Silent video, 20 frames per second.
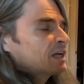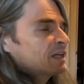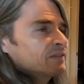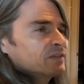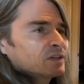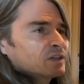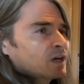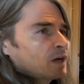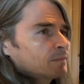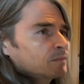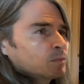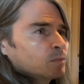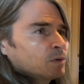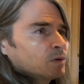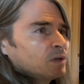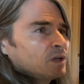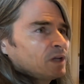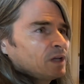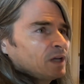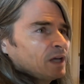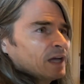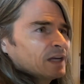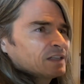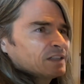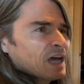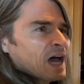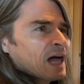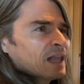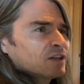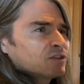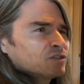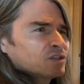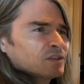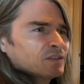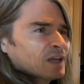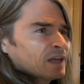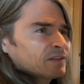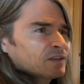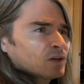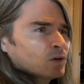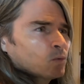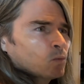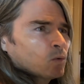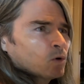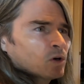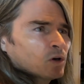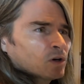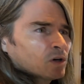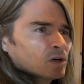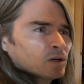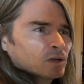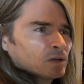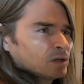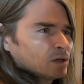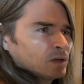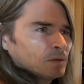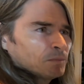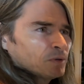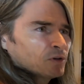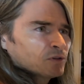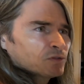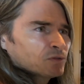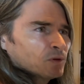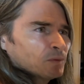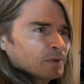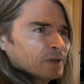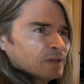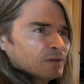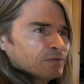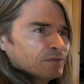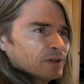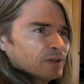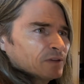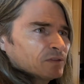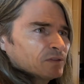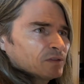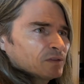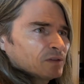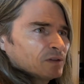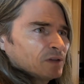even comfortable acknowledging that there were personal benefits.